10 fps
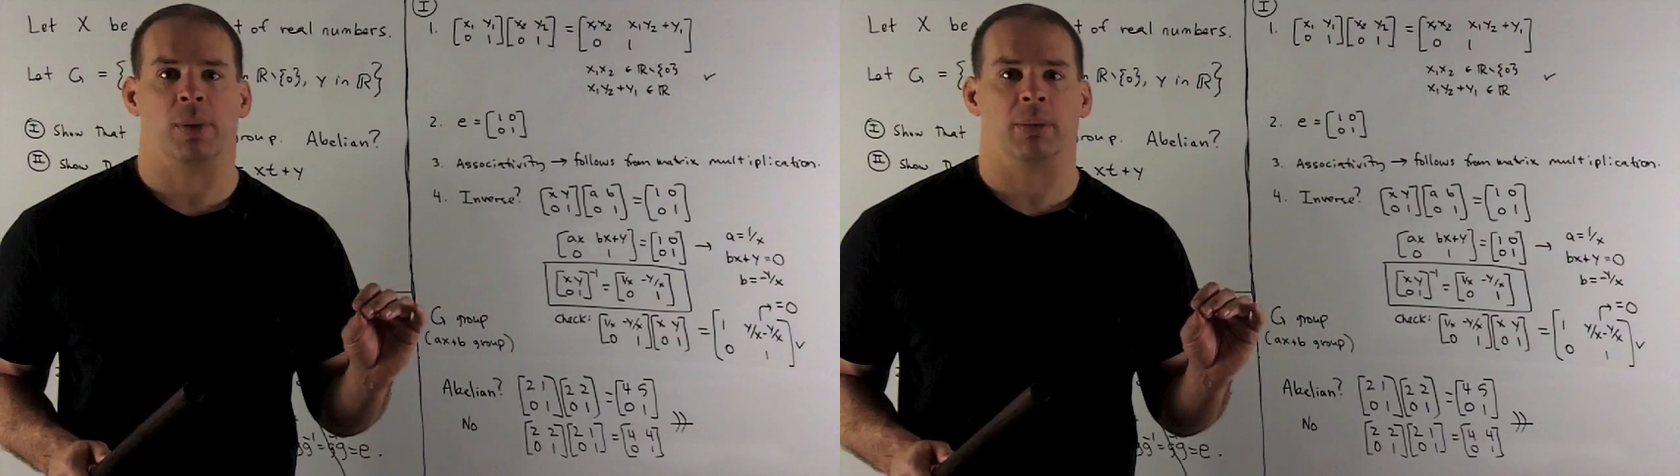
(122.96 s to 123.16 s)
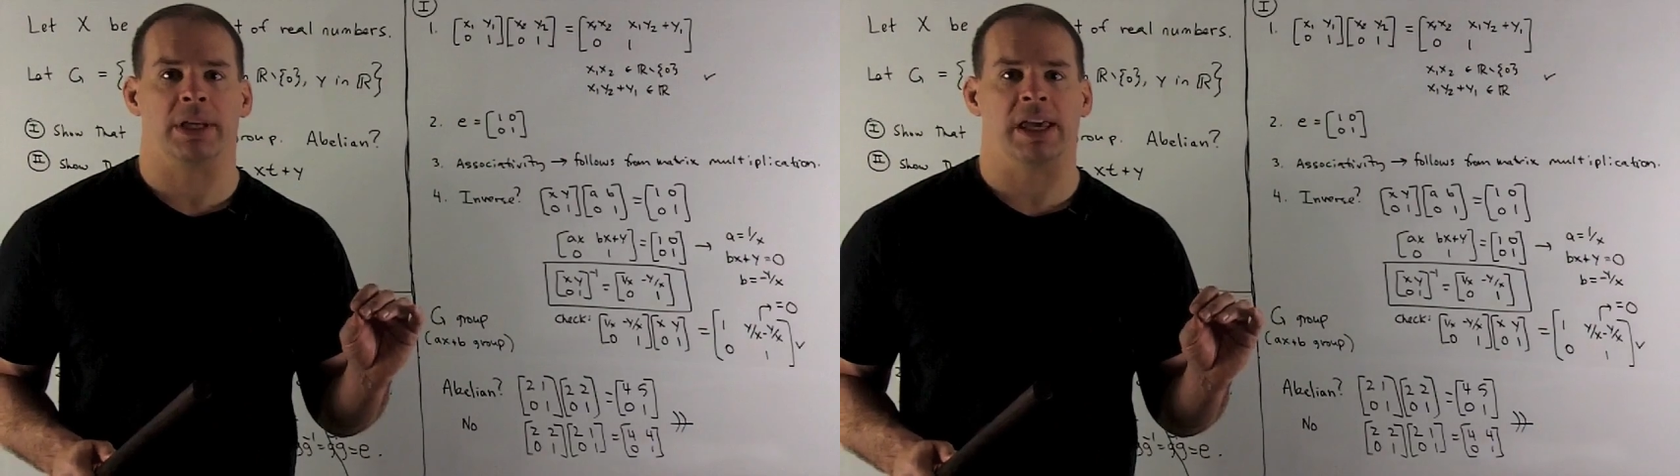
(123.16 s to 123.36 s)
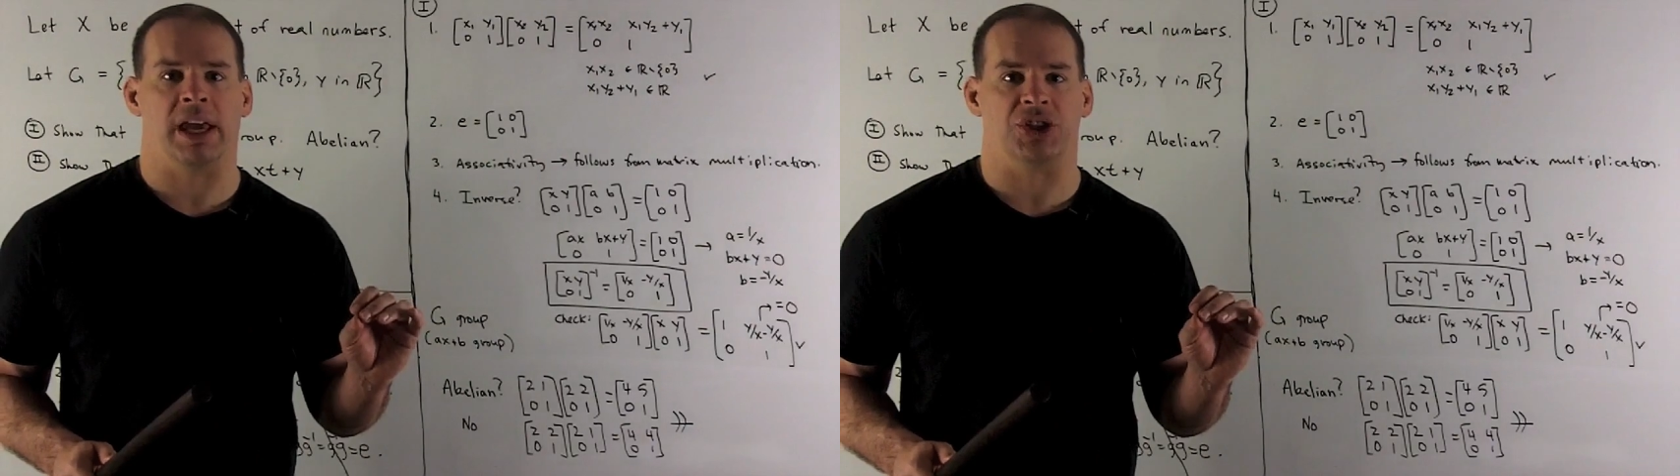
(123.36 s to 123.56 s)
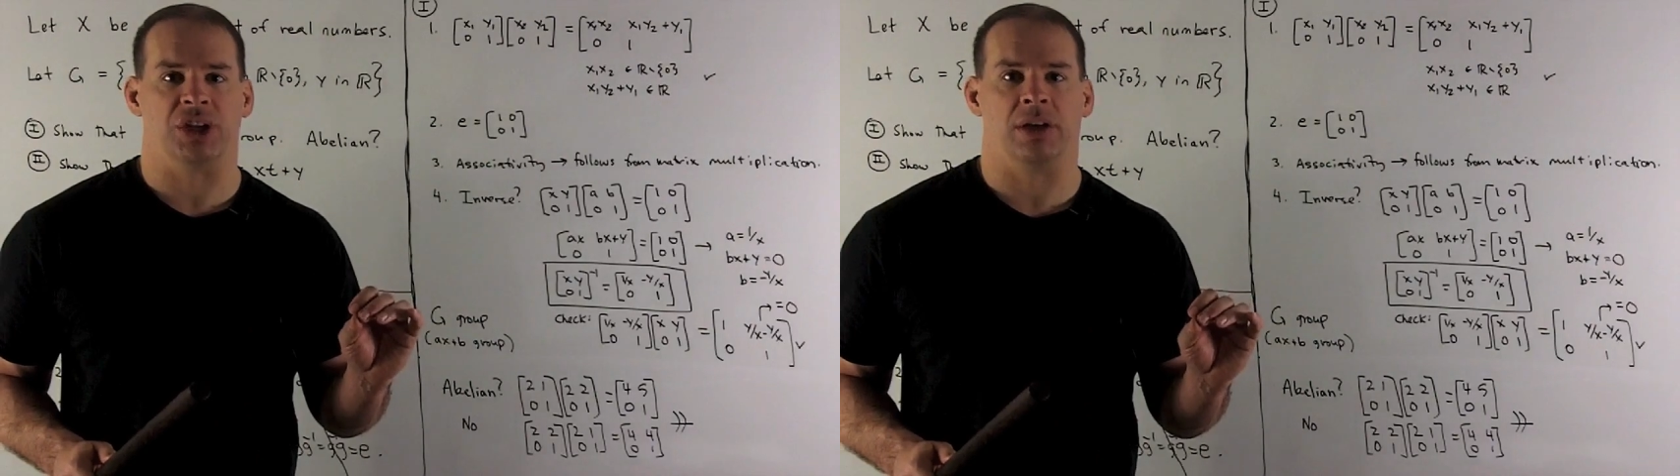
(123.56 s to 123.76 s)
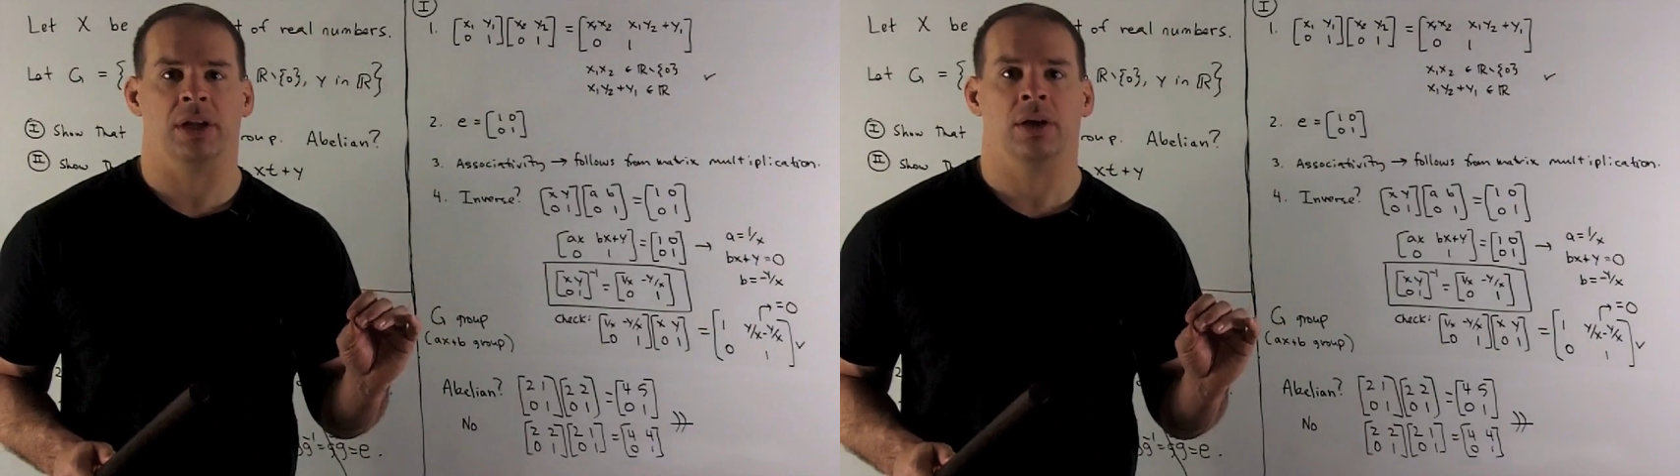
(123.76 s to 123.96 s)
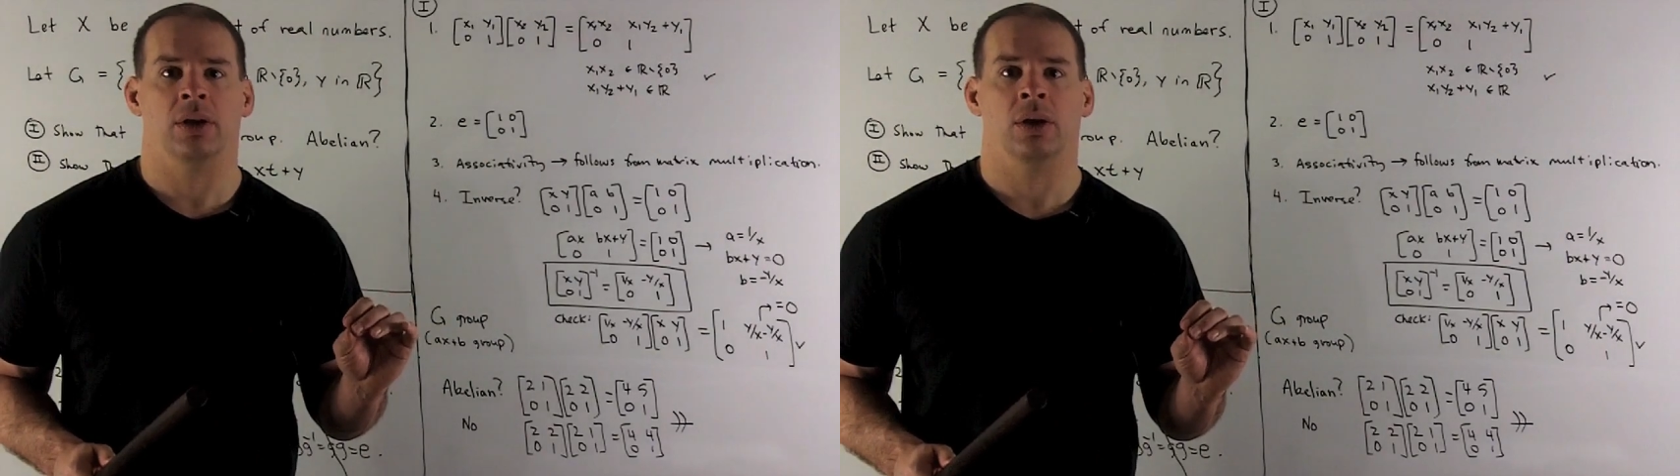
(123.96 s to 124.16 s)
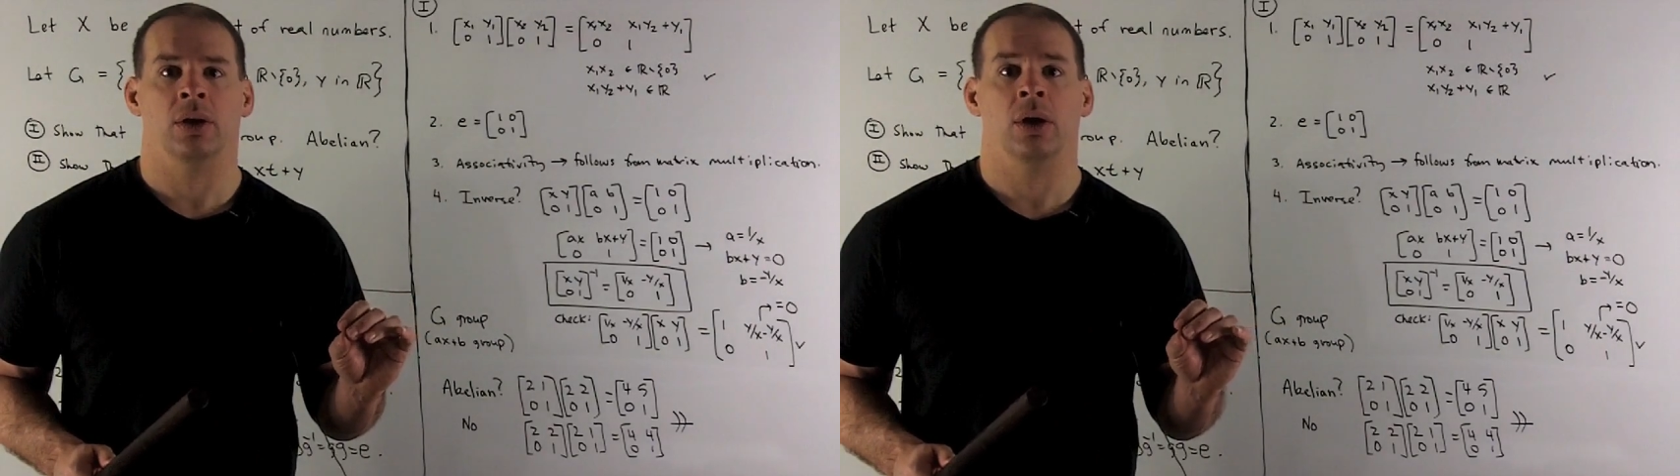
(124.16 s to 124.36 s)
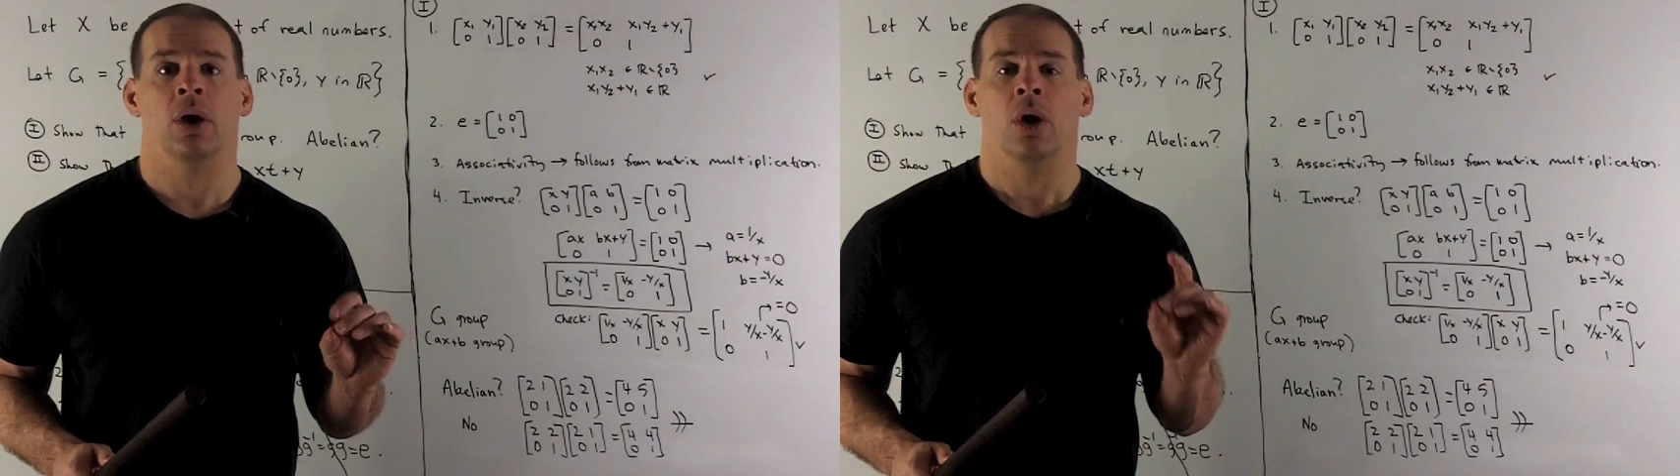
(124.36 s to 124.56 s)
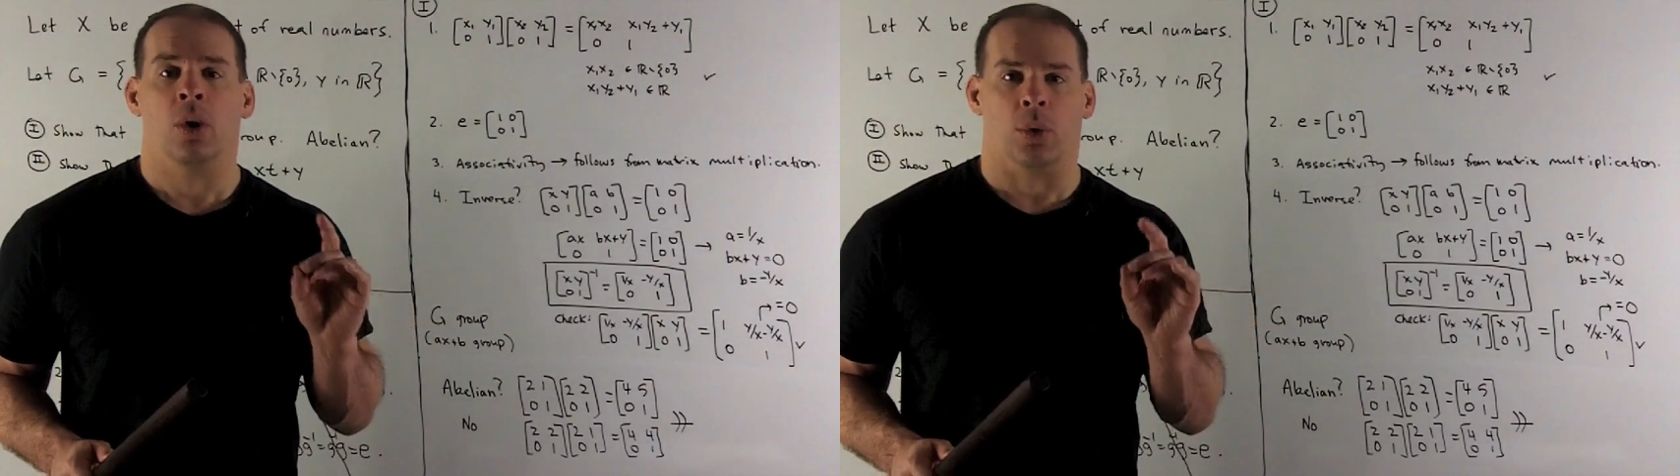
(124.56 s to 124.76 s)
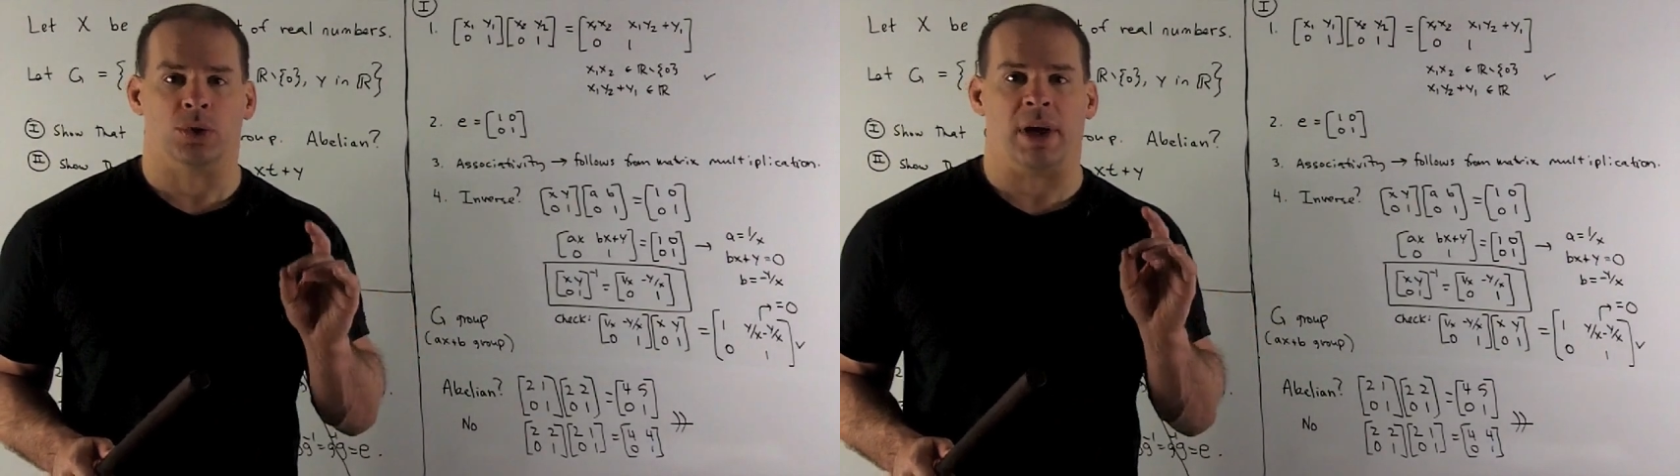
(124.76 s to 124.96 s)
multiplication.
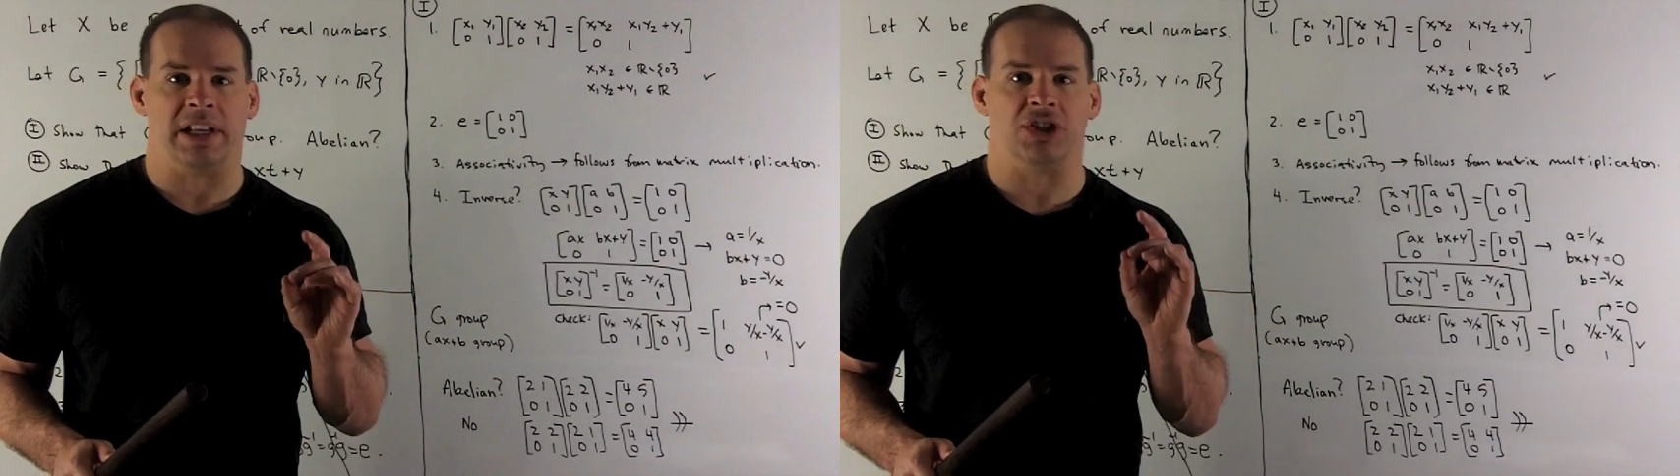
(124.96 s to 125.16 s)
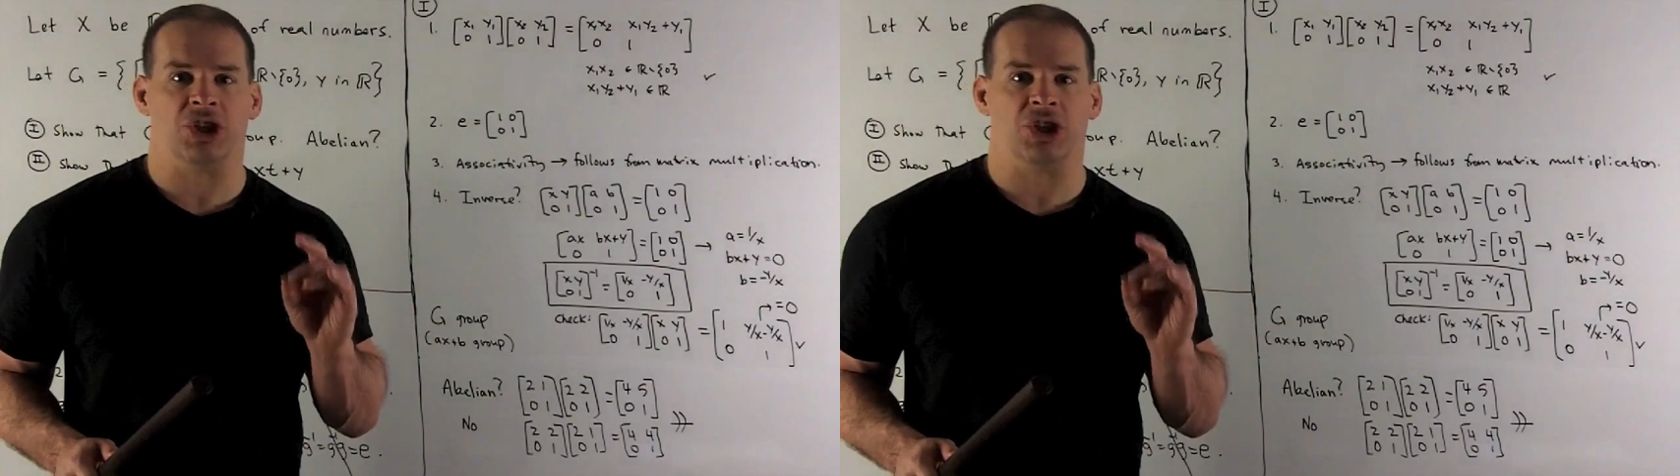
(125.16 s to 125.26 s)
What do I need